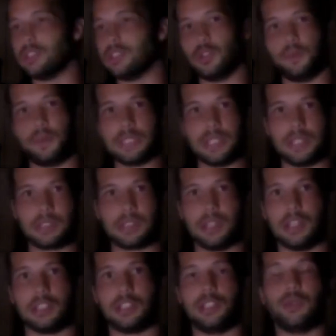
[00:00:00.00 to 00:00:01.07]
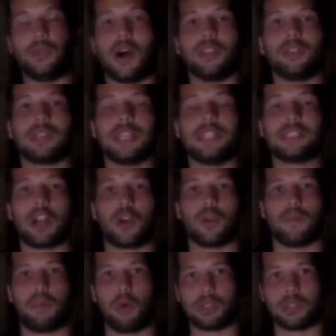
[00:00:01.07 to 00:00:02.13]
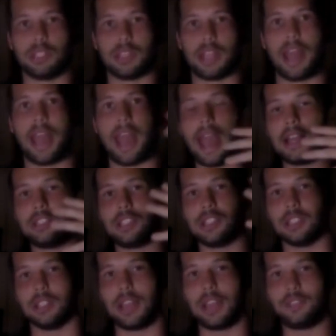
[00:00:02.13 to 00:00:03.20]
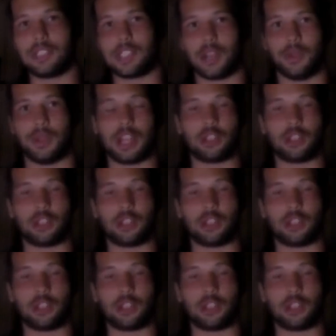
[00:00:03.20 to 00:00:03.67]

you'll learn a lot about yourself, and from then you could tackle bigger goals.